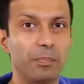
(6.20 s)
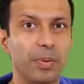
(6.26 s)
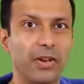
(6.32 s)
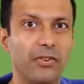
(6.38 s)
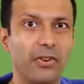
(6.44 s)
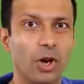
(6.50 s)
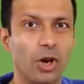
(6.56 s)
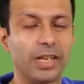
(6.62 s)

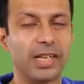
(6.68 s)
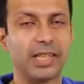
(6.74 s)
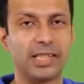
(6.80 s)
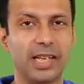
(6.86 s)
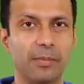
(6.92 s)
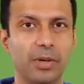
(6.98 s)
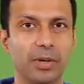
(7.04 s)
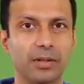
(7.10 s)
periodic
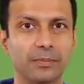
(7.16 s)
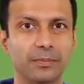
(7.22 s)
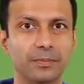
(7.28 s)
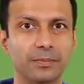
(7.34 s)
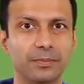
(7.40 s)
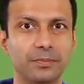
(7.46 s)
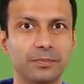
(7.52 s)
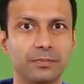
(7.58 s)
table.
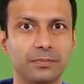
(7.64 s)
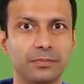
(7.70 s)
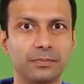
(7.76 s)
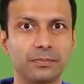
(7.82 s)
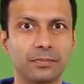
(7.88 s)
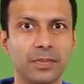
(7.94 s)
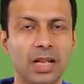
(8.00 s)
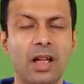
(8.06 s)

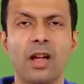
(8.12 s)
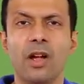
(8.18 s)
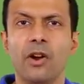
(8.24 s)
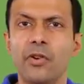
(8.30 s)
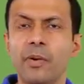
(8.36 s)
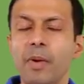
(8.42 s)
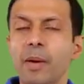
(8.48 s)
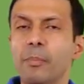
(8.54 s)

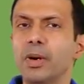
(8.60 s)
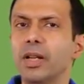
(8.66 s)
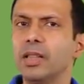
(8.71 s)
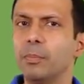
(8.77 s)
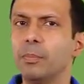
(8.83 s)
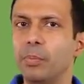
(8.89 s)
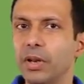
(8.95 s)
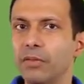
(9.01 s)
Remember in
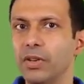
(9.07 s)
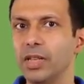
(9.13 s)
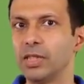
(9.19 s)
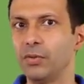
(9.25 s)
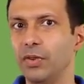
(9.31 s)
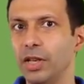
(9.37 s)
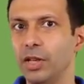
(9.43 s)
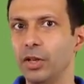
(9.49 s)
the
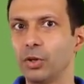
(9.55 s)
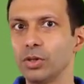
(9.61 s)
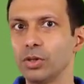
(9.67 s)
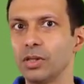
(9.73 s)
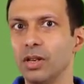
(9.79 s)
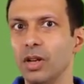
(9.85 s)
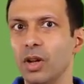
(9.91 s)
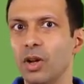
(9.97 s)
previous
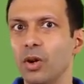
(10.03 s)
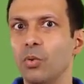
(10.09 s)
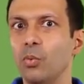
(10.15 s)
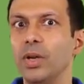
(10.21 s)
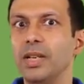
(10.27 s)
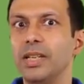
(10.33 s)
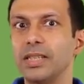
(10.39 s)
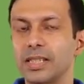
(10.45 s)
videos
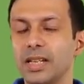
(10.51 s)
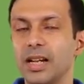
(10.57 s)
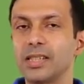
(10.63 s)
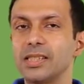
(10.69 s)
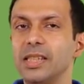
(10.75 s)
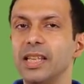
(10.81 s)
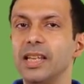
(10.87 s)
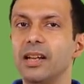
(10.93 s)
we
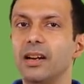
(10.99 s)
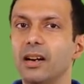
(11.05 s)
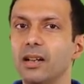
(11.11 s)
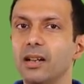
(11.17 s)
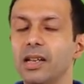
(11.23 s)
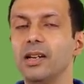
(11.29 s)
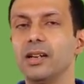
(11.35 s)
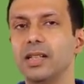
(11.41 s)
discussed the
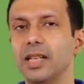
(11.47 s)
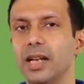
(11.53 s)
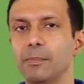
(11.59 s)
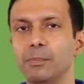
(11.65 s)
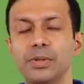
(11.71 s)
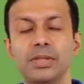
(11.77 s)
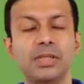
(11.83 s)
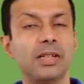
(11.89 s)
earlier
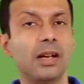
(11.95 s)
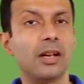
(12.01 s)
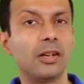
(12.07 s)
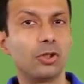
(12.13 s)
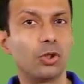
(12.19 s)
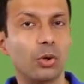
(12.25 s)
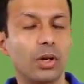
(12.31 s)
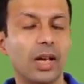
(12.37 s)
attempts
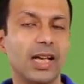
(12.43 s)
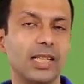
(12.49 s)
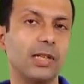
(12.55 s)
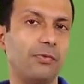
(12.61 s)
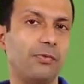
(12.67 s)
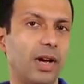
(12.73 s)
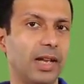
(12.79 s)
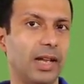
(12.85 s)
to
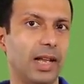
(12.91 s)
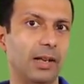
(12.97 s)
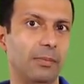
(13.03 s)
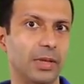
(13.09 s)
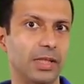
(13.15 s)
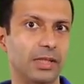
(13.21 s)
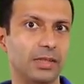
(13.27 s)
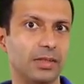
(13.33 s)
classify
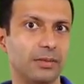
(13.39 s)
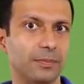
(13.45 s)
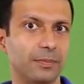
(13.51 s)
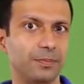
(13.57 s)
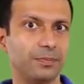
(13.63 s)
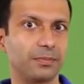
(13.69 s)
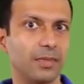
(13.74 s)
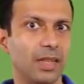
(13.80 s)
elements,
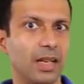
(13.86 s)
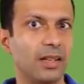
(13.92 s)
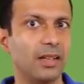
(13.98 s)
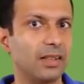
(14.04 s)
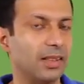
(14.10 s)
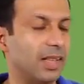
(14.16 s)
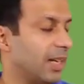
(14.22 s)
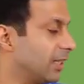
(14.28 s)

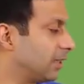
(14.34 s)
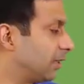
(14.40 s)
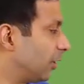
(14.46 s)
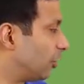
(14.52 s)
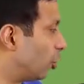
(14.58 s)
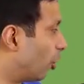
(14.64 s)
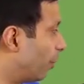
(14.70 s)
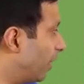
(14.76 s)
that is the
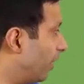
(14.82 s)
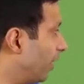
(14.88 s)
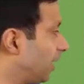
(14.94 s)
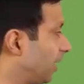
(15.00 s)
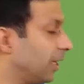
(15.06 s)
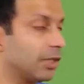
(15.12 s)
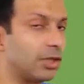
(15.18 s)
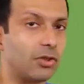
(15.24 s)

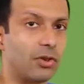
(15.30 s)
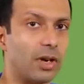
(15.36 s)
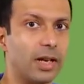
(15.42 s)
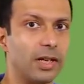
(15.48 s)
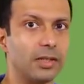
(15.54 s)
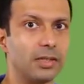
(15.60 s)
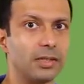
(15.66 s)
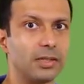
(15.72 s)
Dobrynin's
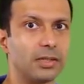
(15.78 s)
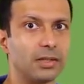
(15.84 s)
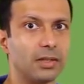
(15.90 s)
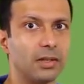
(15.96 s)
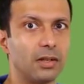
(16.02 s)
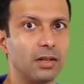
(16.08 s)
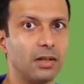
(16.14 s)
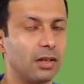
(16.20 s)
triads,
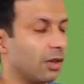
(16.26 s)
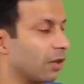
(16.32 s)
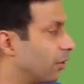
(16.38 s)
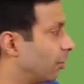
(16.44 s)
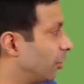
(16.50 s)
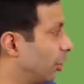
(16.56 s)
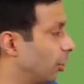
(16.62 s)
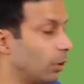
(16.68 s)

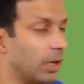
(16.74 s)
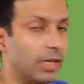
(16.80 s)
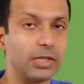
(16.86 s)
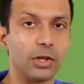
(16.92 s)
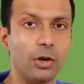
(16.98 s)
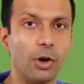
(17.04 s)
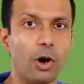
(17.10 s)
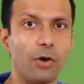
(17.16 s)

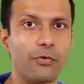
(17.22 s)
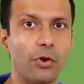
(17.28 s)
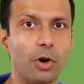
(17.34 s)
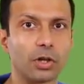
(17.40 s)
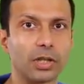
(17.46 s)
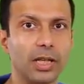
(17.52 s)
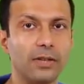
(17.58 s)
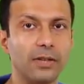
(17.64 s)
Newland's law of
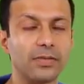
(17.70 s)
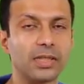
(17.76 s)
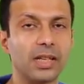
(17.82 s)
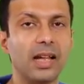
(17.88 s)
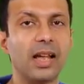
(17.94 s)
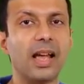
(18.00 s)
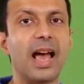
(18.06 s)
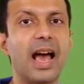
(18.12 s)
octaves
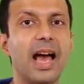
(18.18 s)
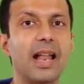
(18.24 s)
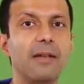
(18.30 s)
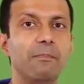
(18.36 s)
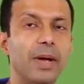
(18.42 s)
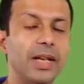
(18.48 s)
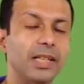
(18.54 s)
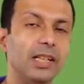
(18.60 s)

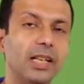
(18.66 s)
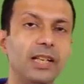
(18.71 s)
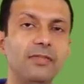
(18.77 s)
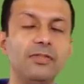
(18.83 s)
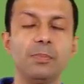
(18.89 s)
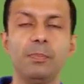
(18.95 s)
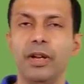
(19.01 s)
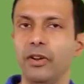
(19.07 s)
and
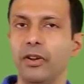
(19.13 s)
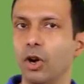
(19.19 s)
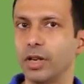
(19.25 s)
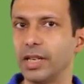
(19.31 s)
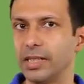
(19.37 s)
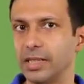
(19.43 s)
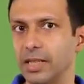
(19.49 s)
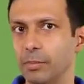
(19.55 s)
Mendeleev's
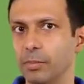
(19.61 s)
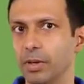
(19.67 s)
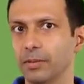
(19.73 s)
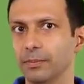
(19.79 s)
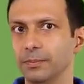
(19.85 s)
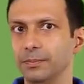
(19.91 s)
periodic table.